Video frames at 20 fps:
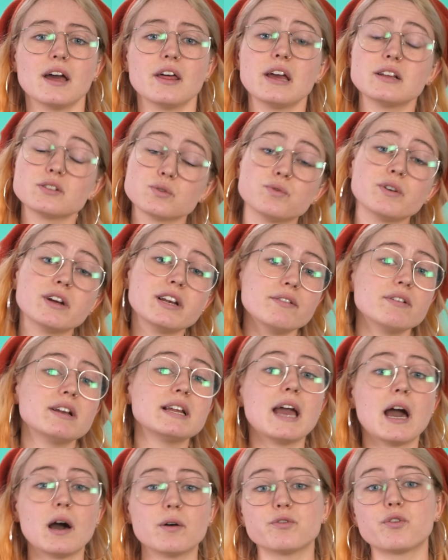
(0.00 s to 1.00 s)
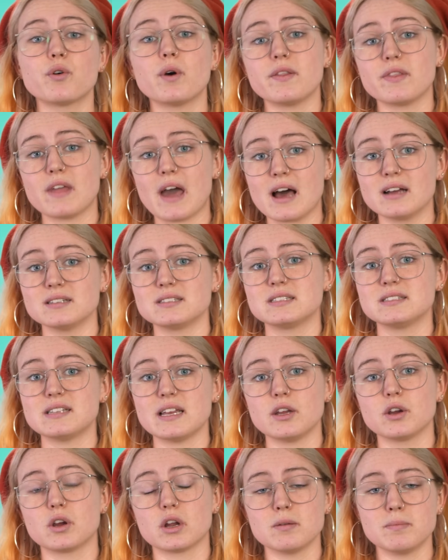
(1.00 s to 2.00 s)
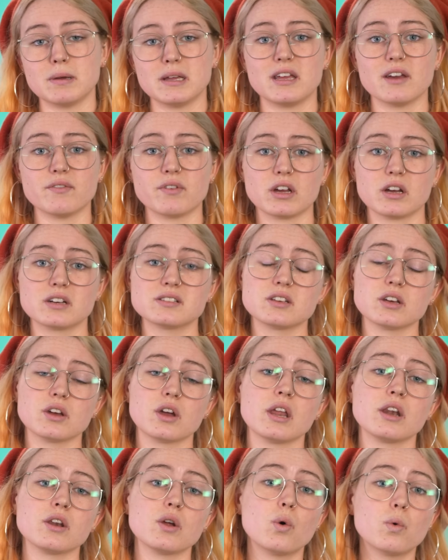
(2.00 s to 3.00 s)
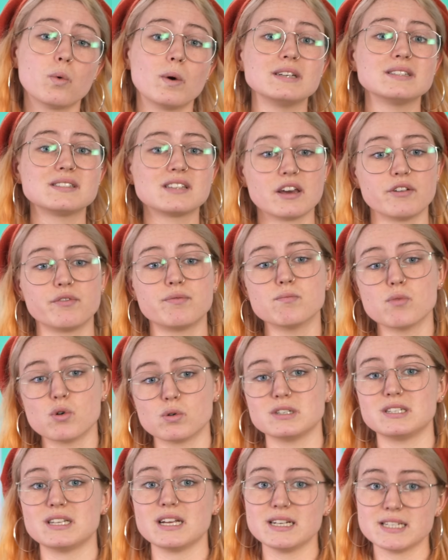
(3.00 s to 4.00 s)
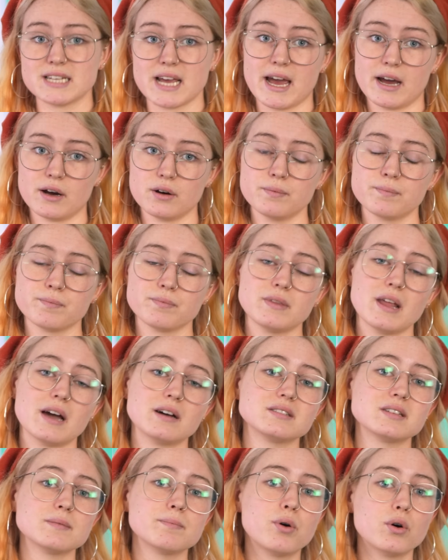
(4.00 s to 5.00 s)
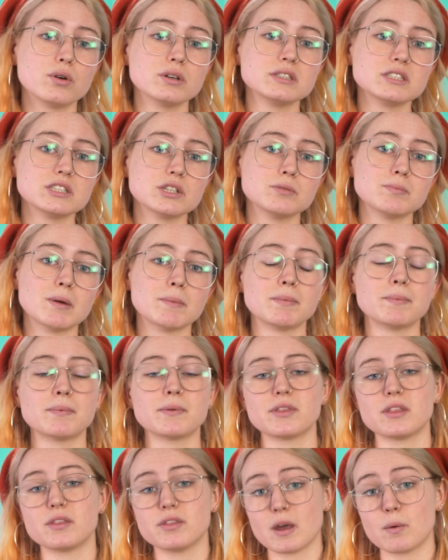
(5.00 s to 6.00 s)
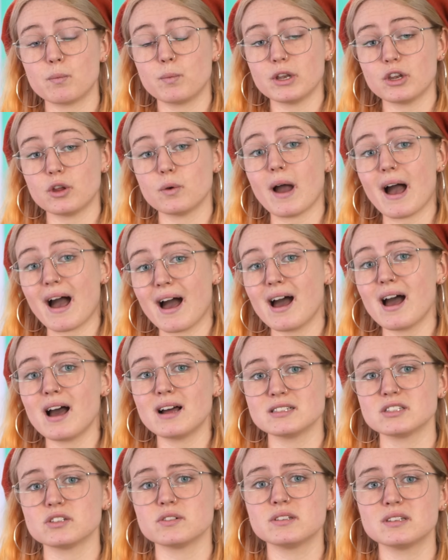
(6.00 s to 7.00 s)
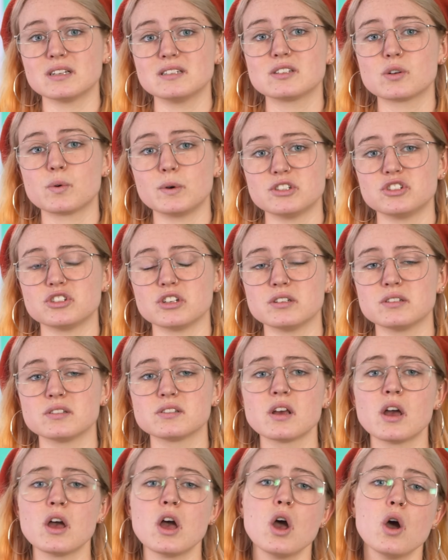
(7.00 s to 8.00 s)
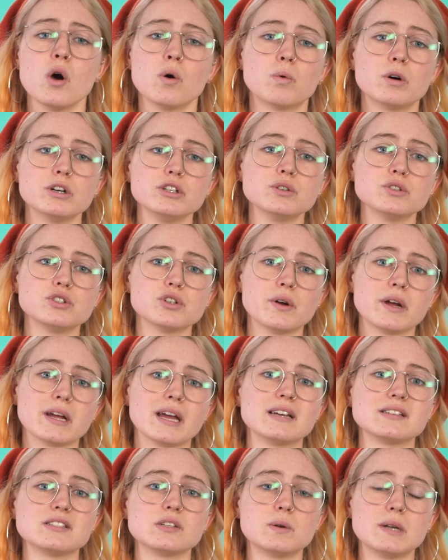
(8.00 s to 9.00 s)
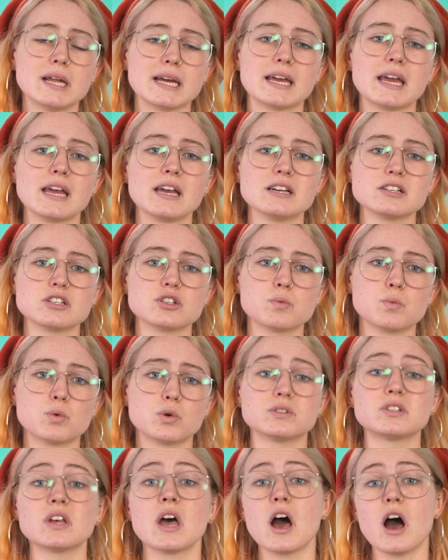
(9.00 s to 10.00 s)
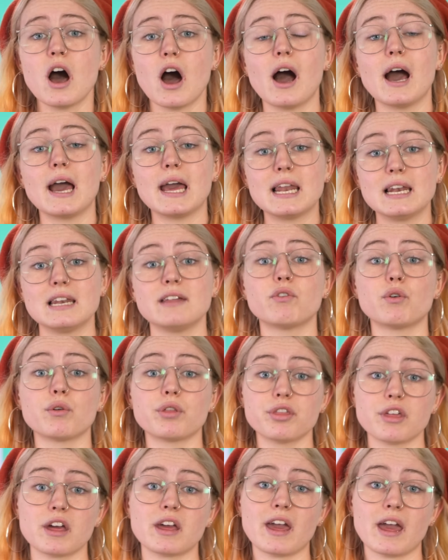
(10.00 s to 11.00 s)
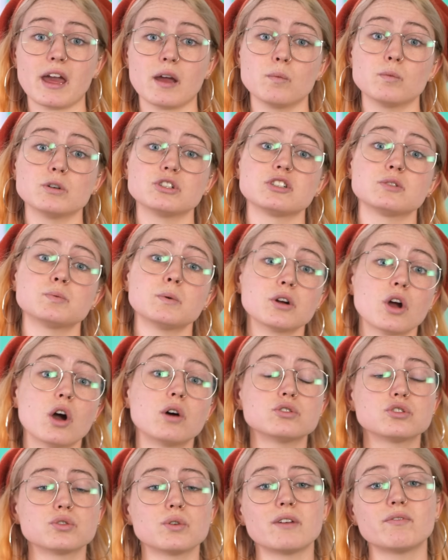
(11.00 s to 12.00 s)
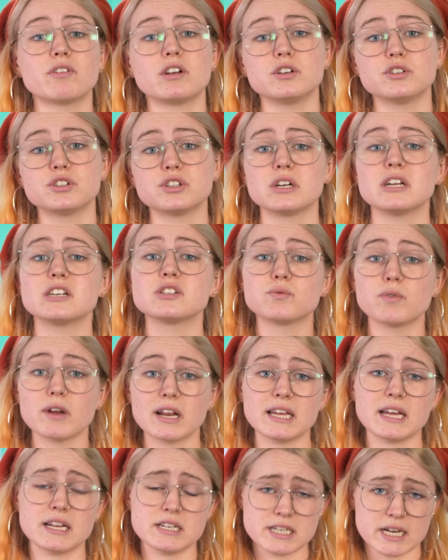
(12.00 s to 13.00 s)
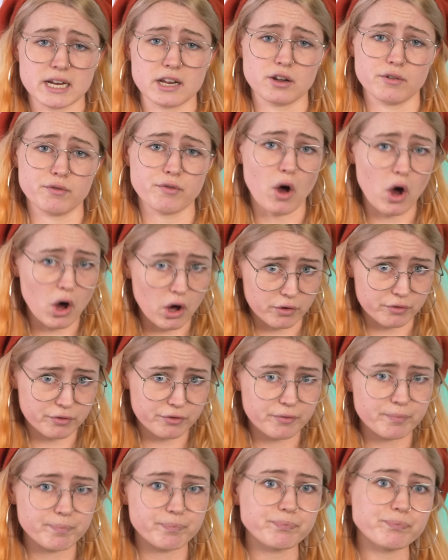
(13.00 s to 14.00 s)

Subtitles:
Is really helpful in the answers that you're going to be giving, because you can always give more detail. Now it's important to remember that when you are answering these questions, what you're doing is you're linking it towards higher level thinking, which is what cultural evolution is really indicative of.